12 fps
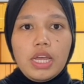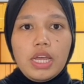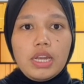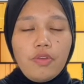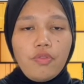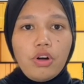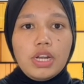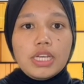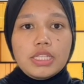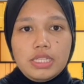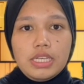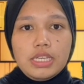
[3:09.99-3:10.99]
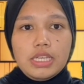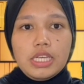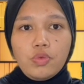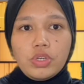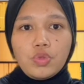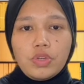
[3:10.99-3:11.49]
Therefore, t
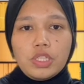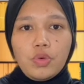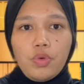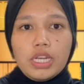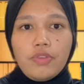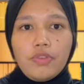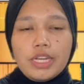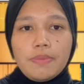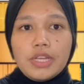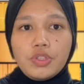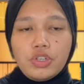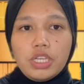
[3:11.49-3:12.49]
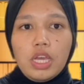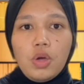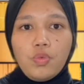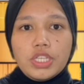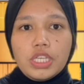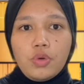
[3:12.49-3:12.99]
equals 21 divided by 3,
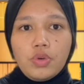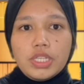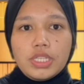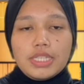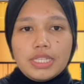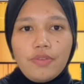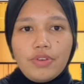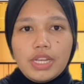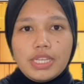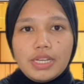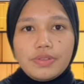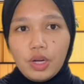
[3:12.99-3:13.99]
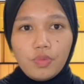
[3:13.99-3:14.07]
which equals 7 years.